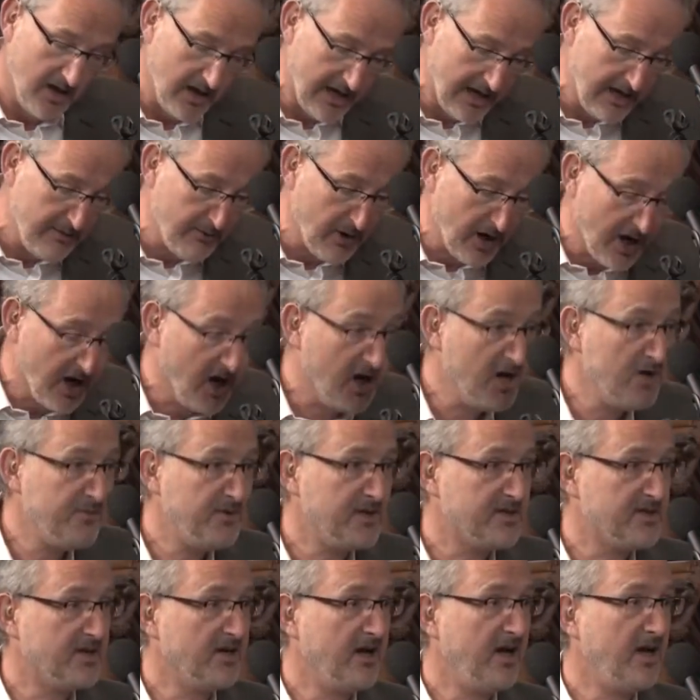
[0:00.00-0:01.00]
Anyway,
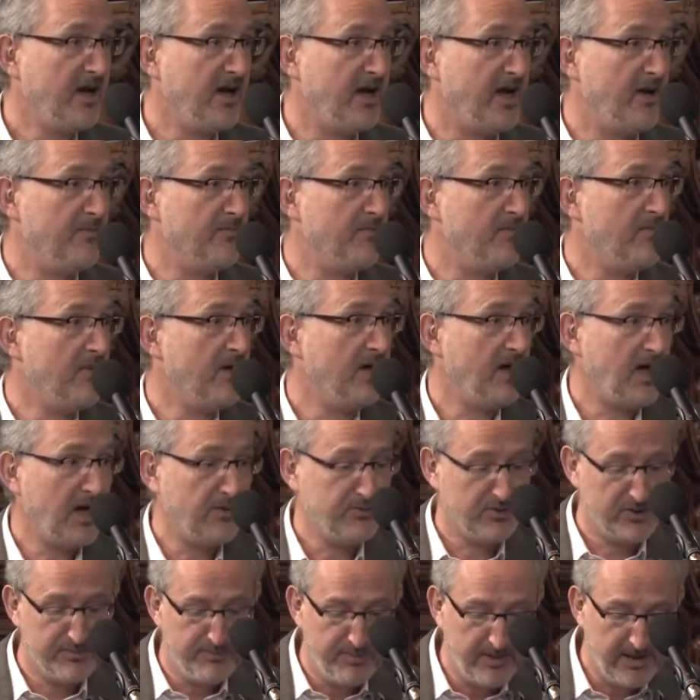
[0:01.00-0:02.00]
over time, I
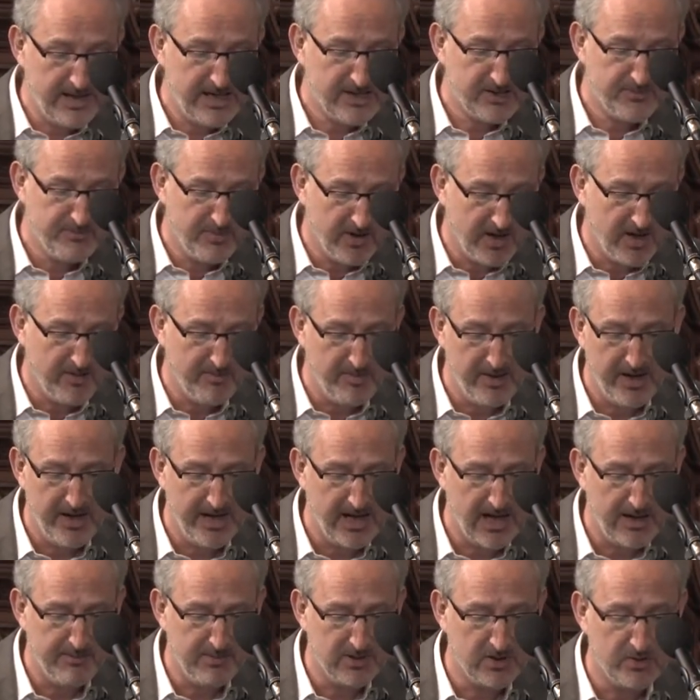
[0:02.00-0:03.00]
was blessed by
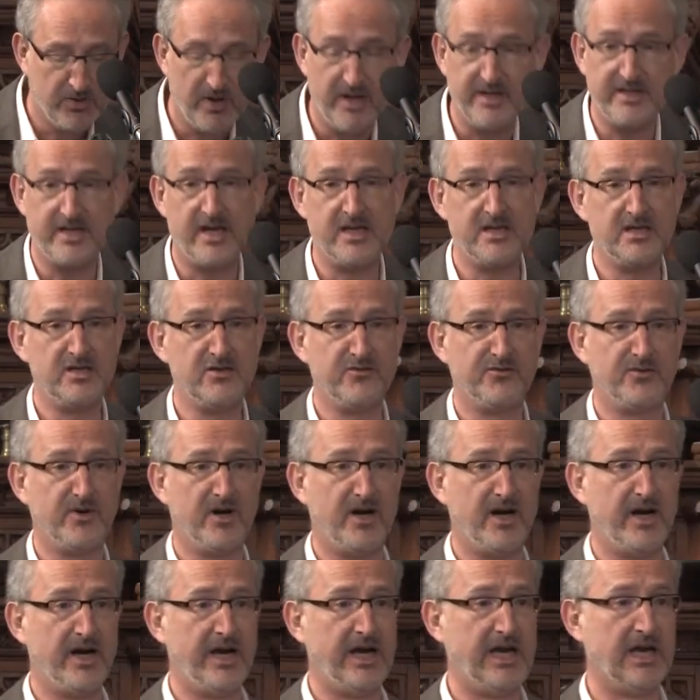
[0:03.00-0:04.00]
being able to
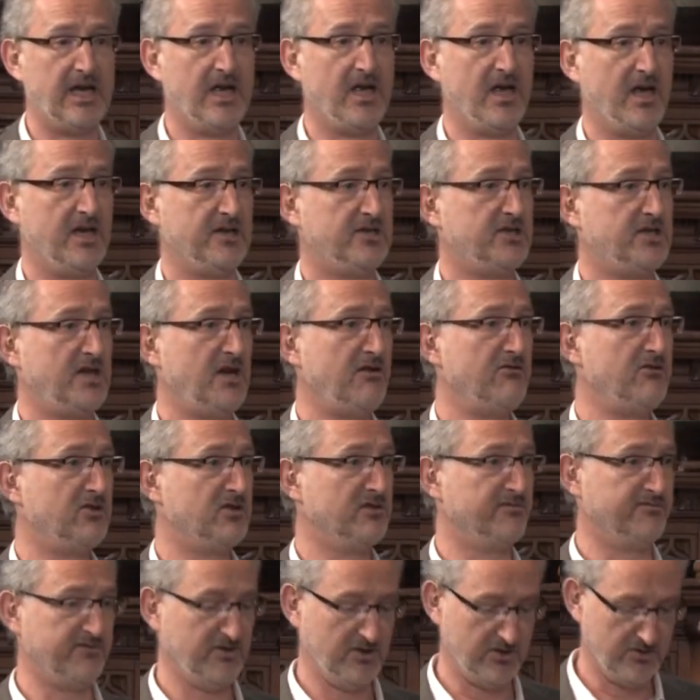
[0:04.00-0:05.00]
identify a series
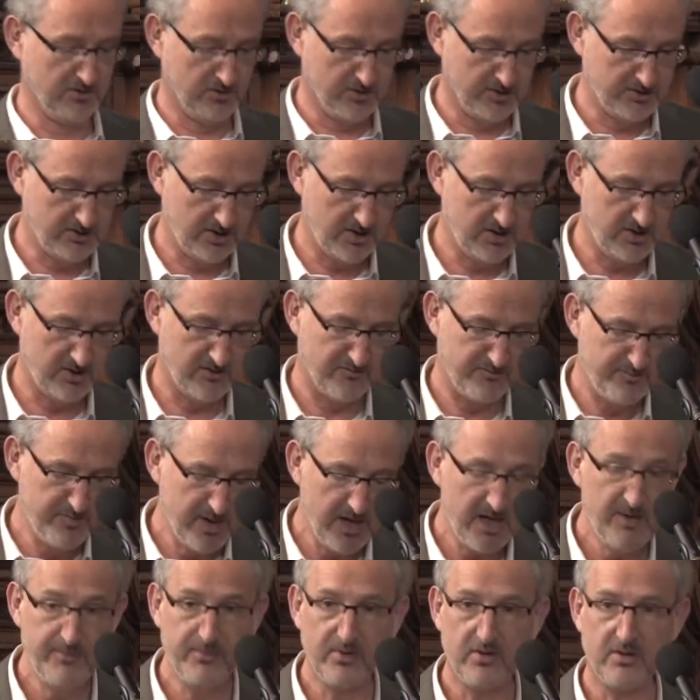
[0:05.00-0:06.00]
of resources of
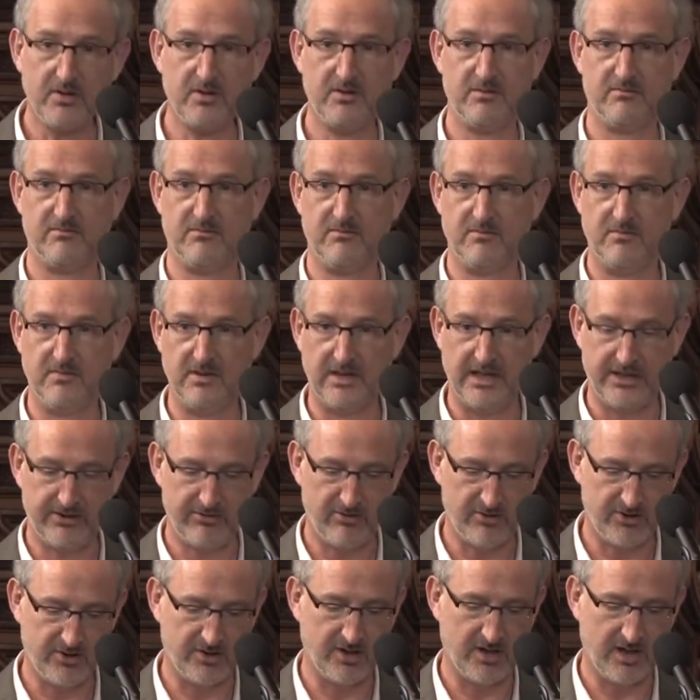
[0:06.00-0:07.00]
people,
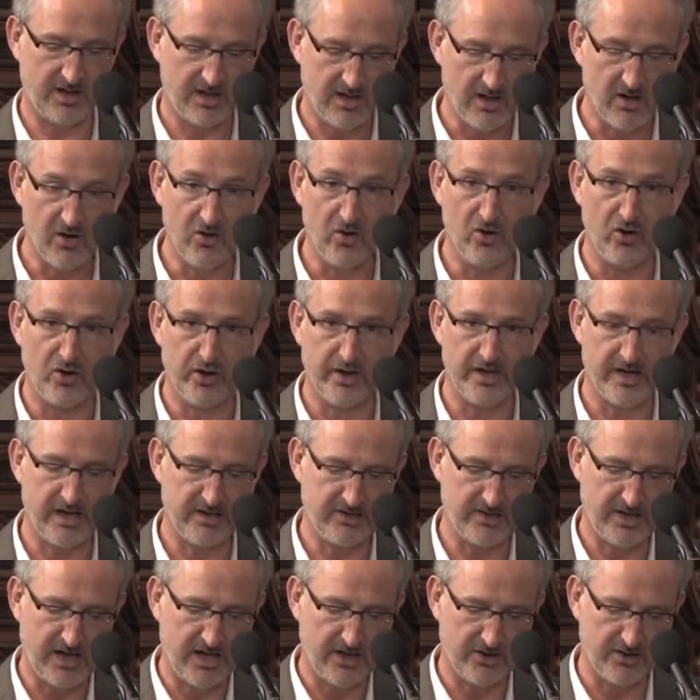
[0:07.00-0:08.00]
literature,
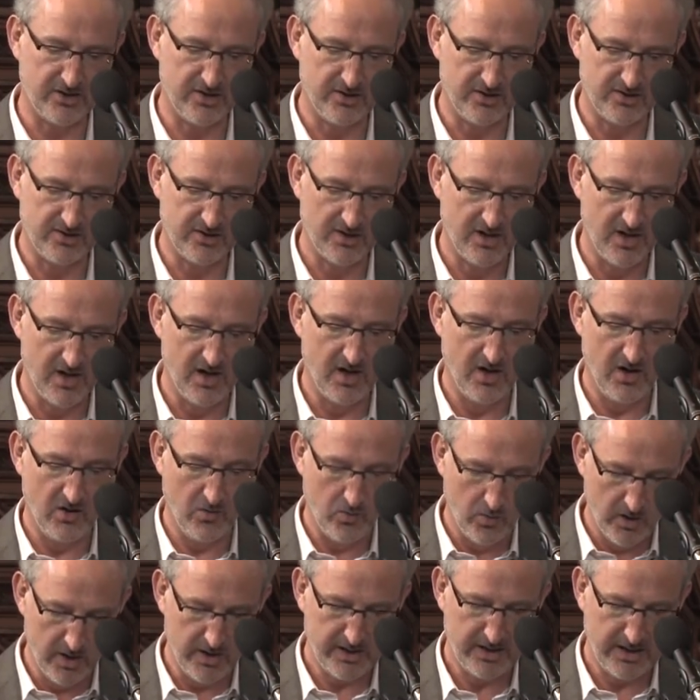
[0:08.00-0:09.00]
organizations
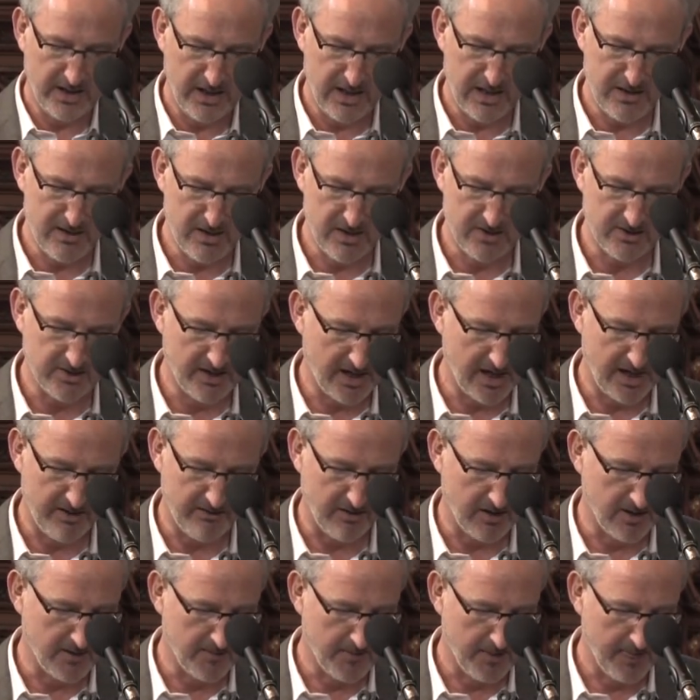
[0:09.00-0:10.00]
working in this
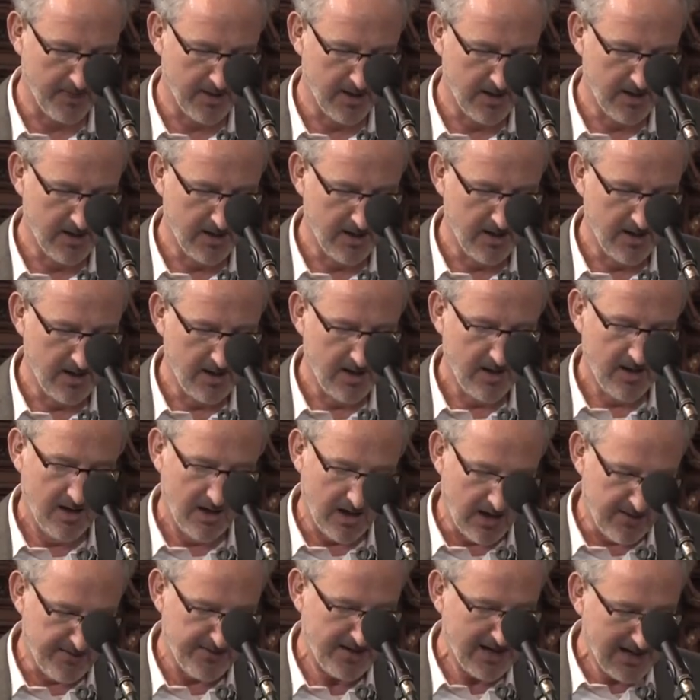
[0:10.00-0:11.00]
area.
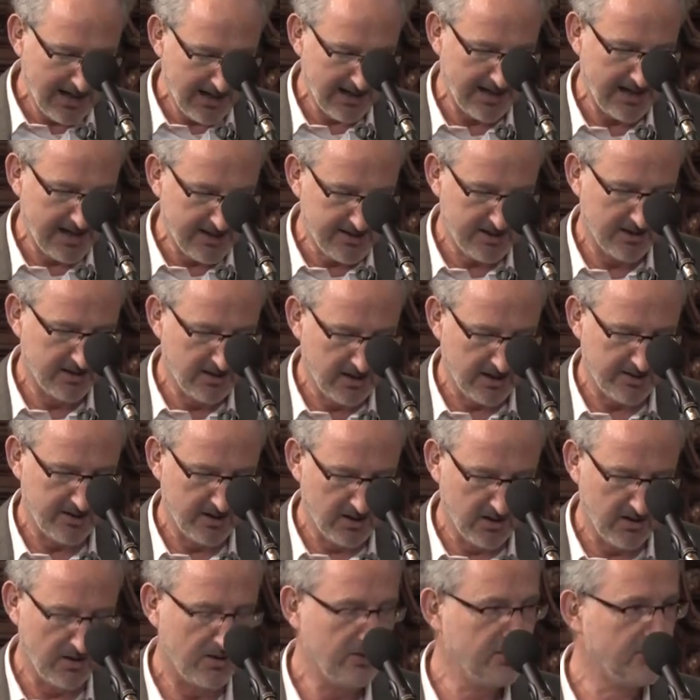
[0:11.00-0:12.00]
And that led,
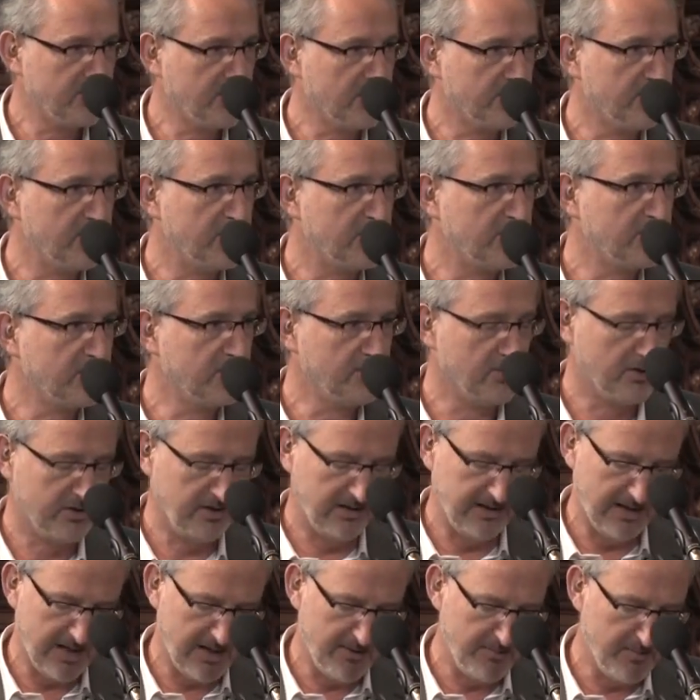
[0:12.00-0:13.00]
cutting a long story
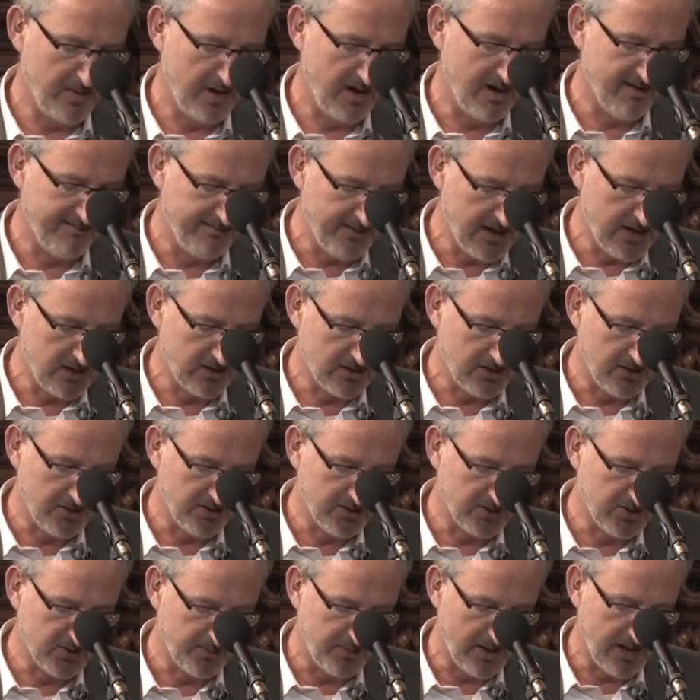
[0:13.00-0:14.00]
short, led me eventually
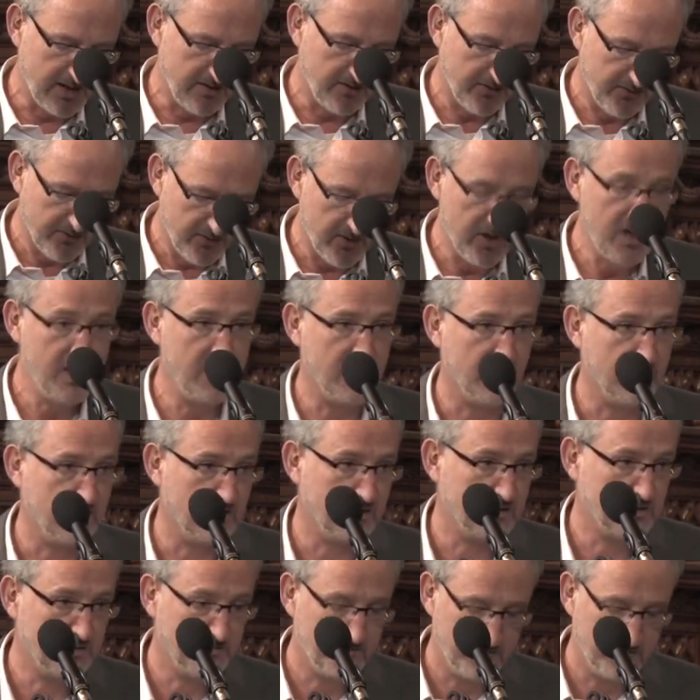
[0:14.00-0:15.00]
to spend 3 years